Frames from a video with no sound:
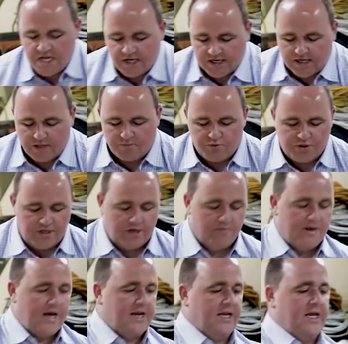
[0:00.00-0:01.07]
Going to put in
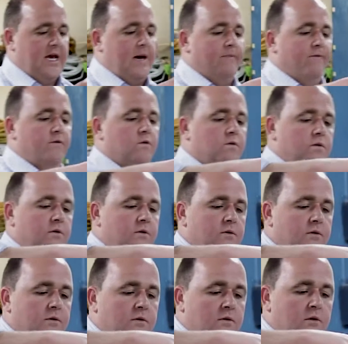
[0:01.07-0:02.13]
about a capful
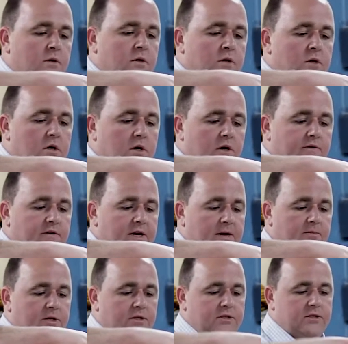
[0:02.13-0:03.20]
of
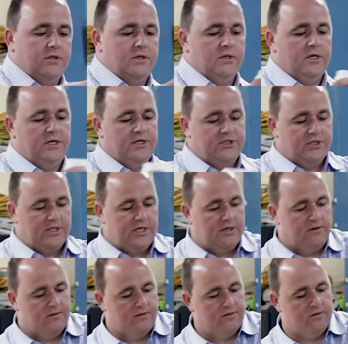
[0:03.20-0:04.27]
tablets initially
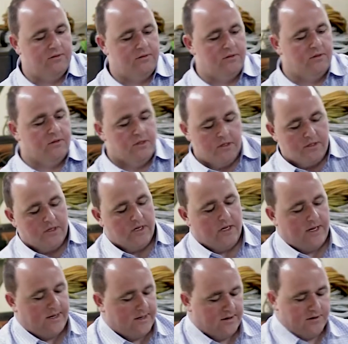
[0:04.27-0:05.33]

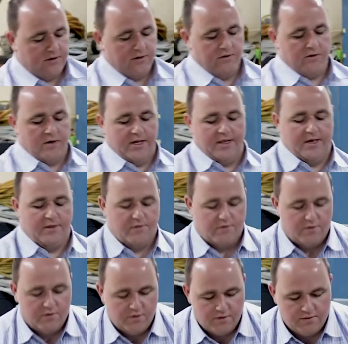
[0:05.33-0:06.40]
and grind that through.